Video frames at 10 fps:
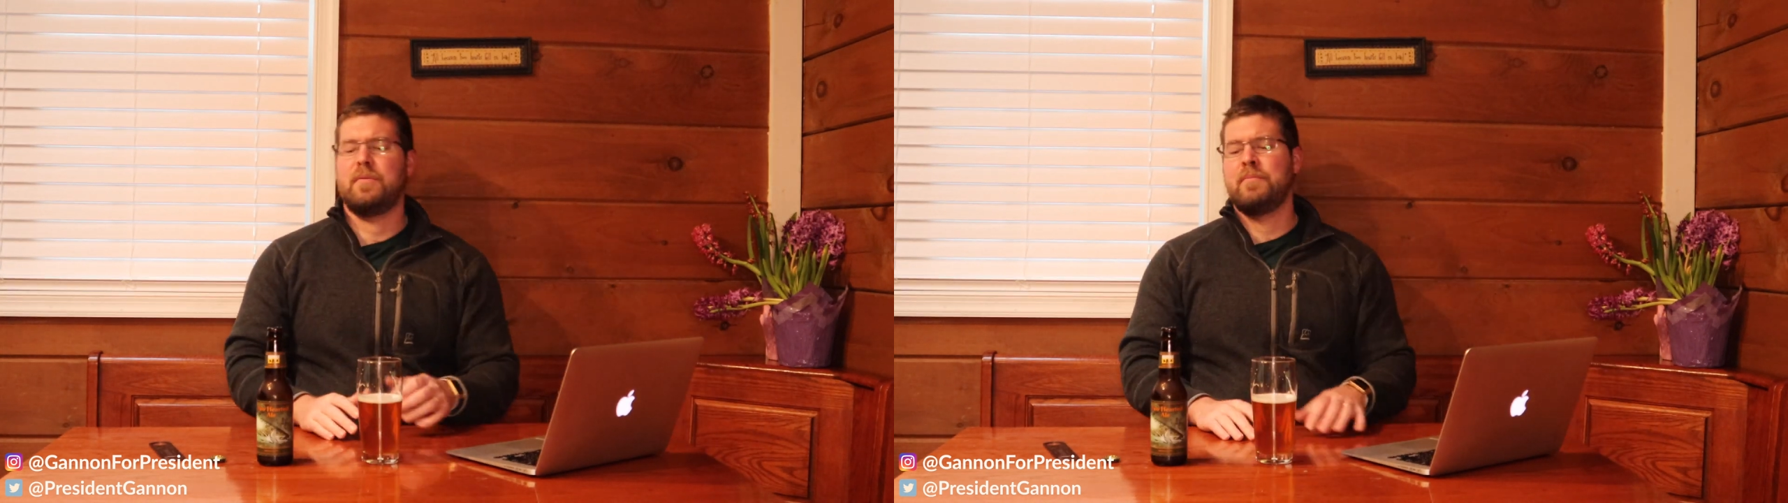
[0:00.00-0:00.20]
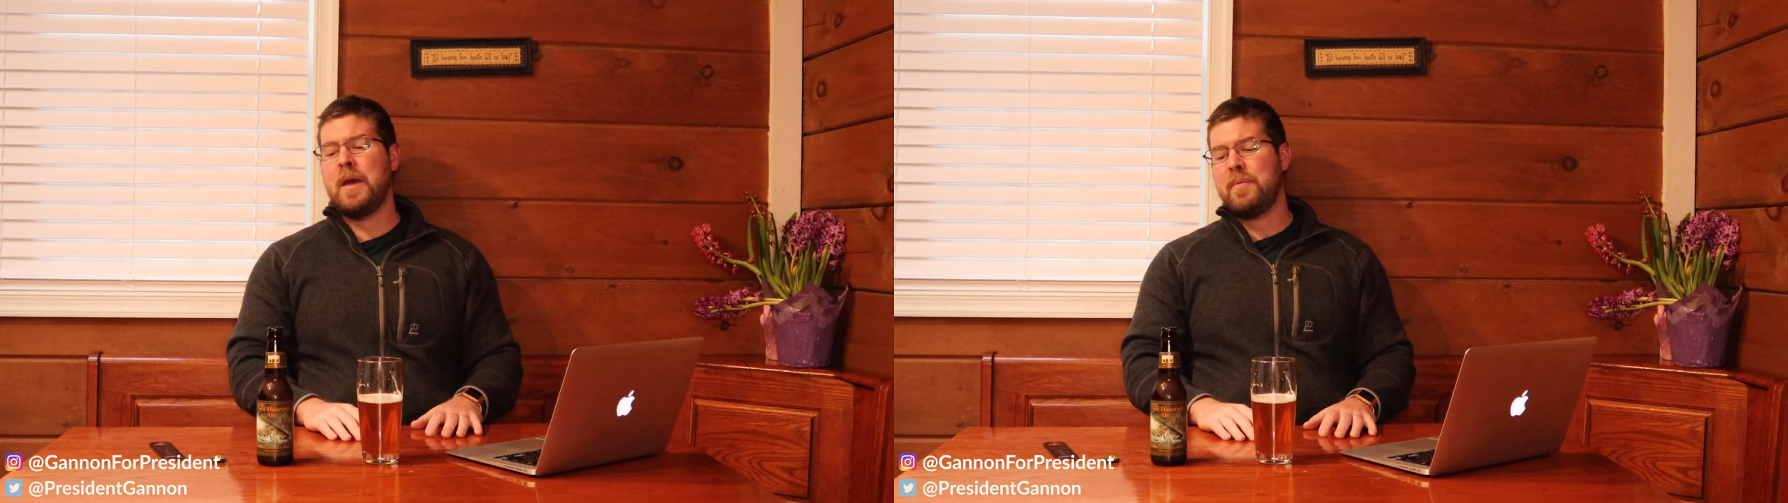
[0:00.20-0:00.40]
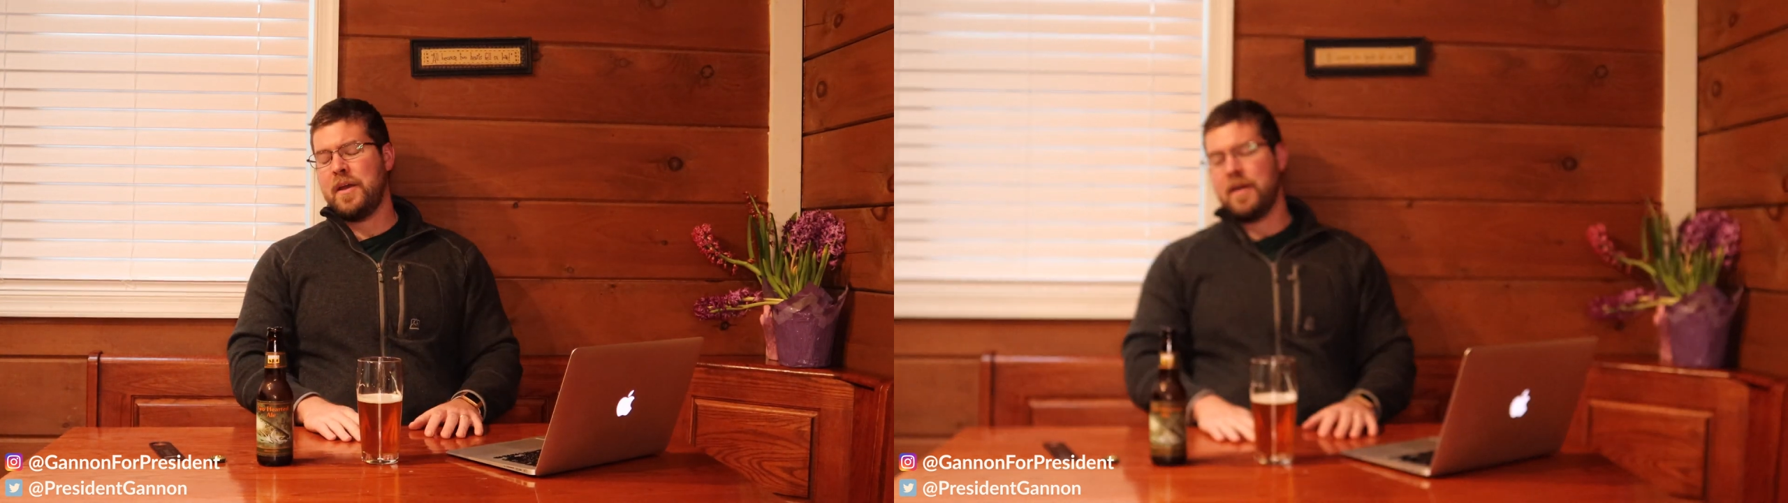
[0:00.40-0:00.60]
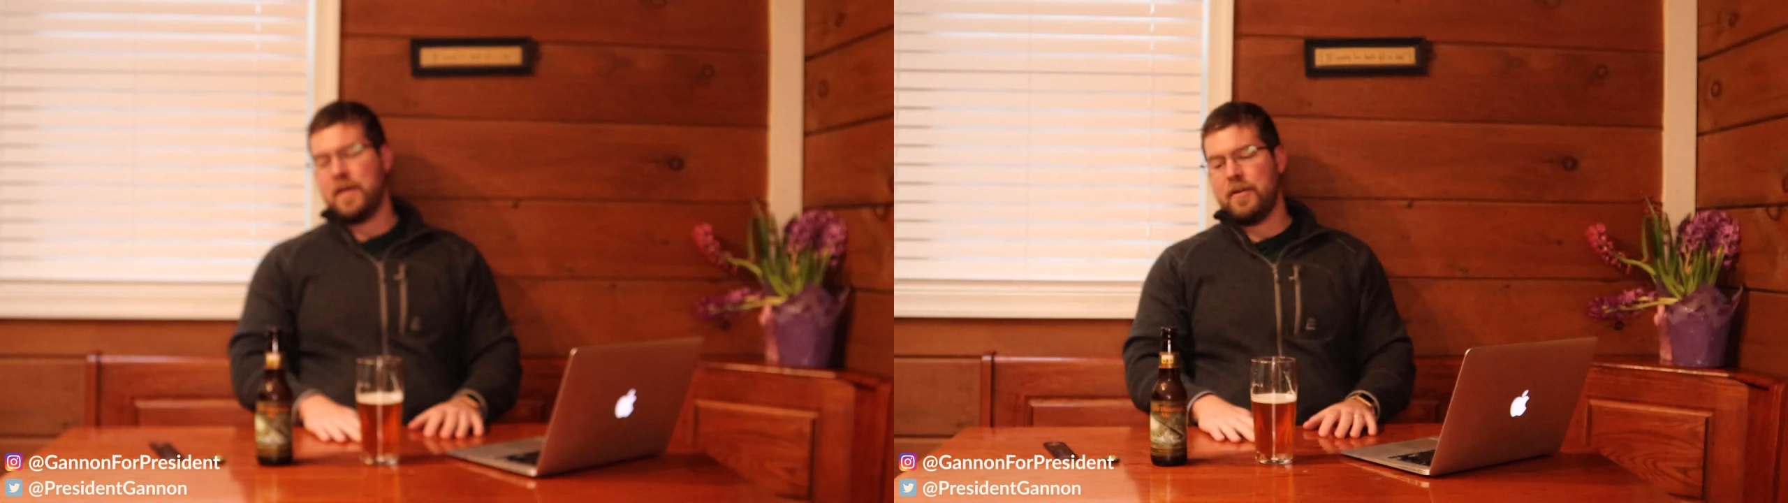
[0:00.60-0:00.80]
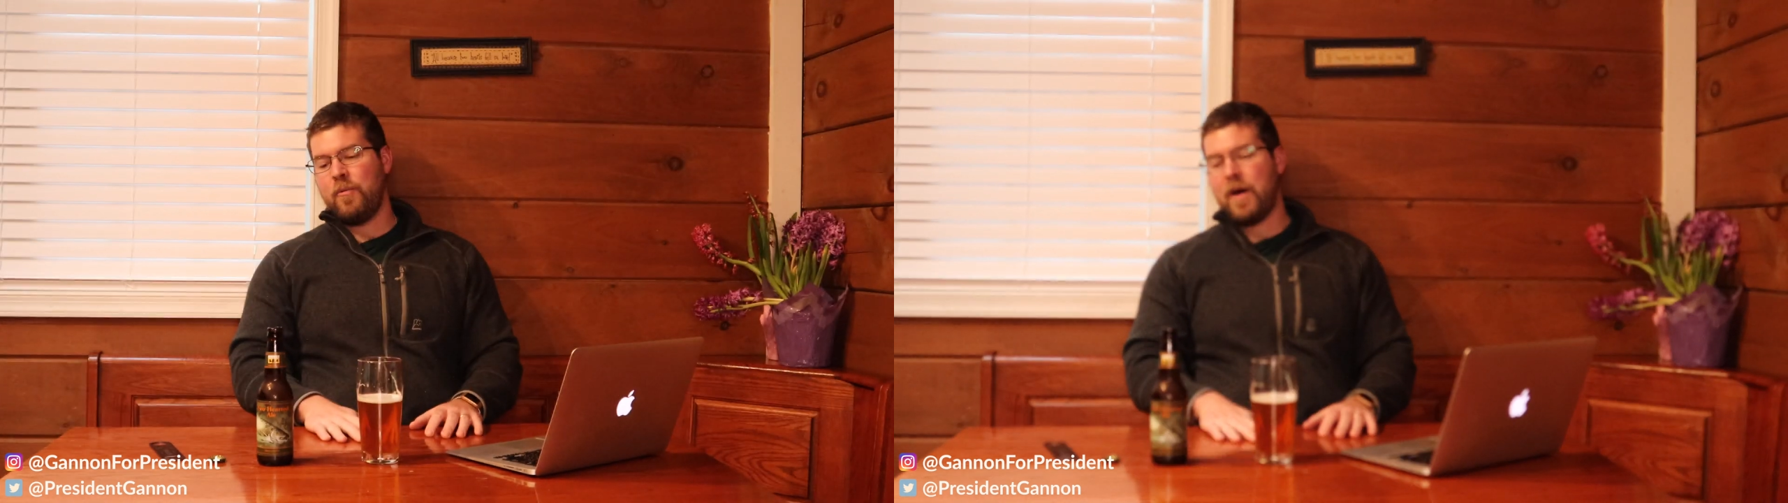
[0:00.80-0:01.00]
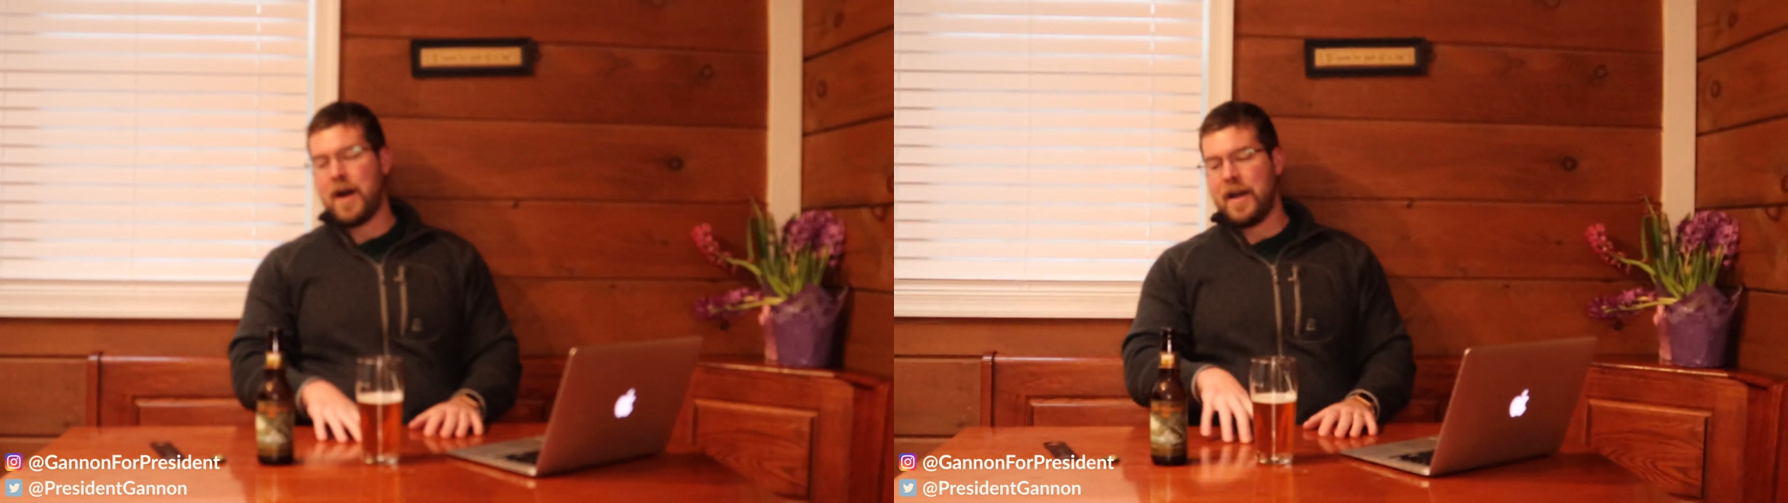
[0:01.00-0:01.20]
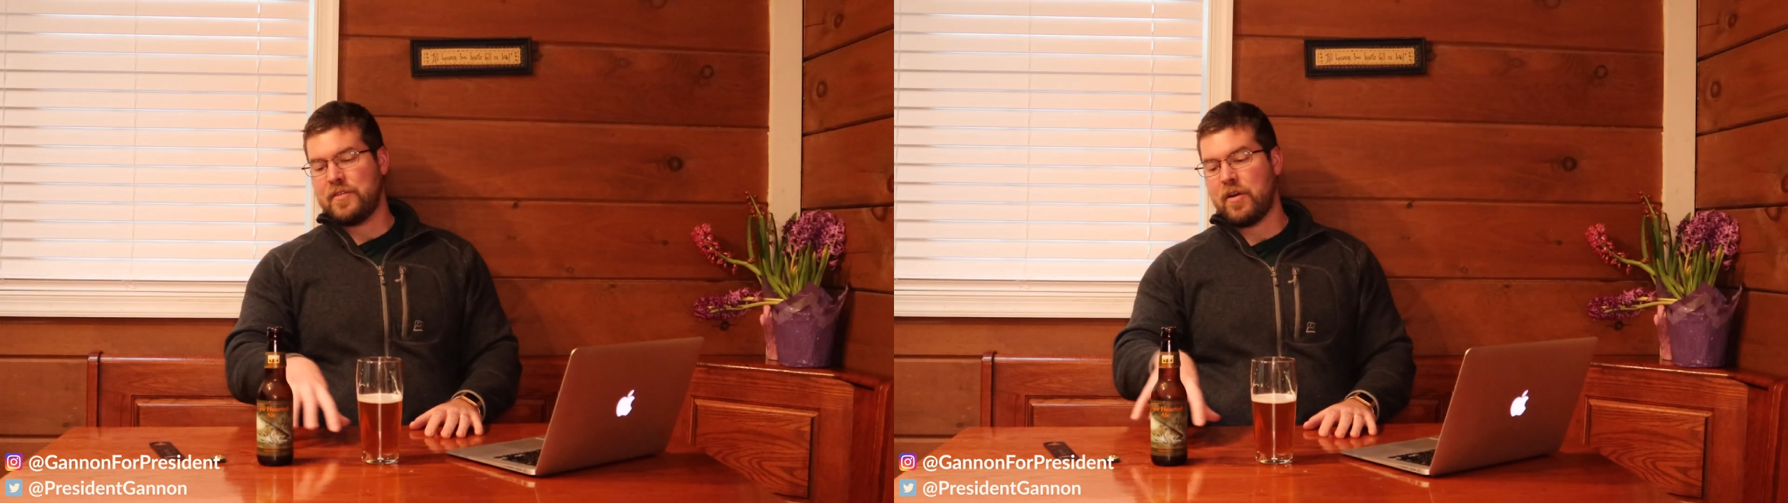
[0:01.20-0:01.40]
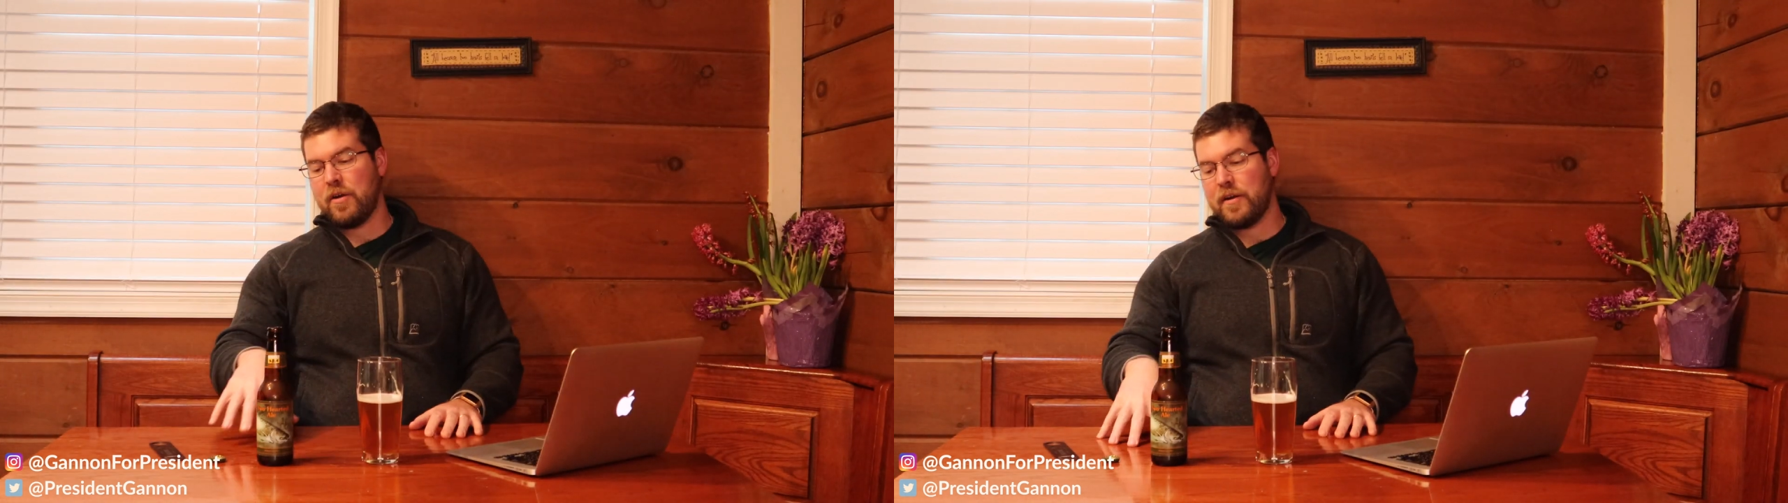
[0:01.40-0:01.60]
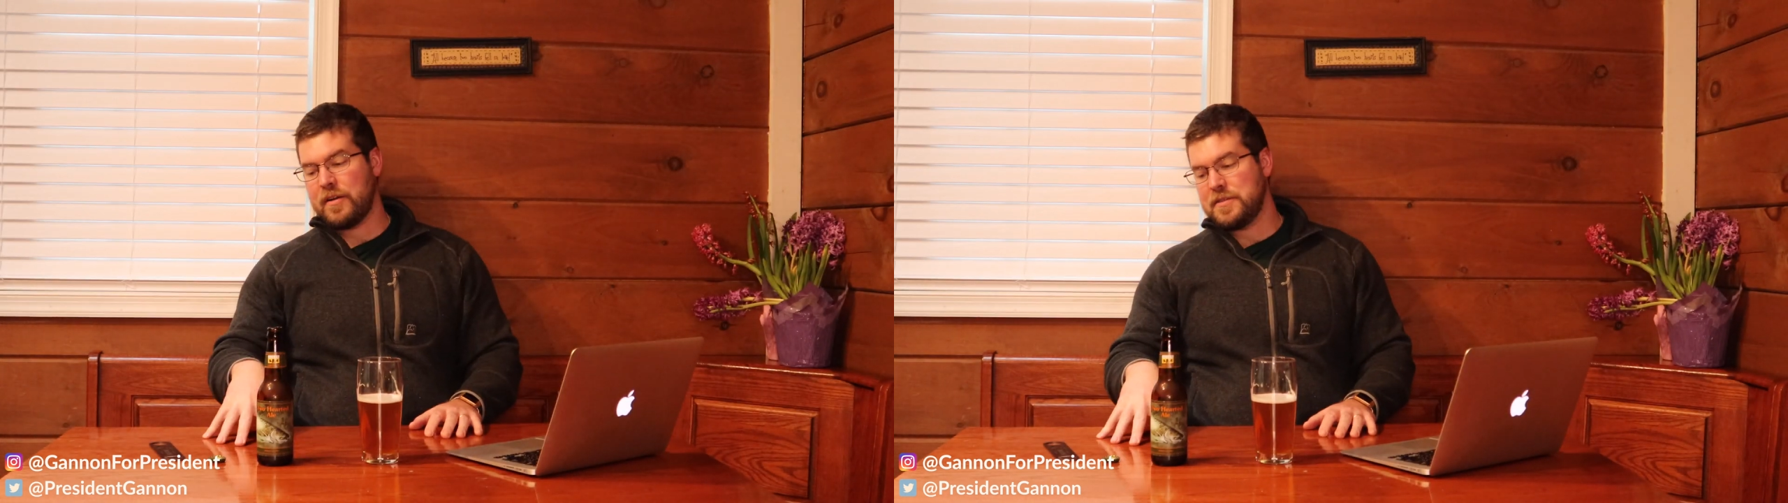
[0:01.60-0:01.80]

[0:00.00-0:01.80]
maybe why it's harder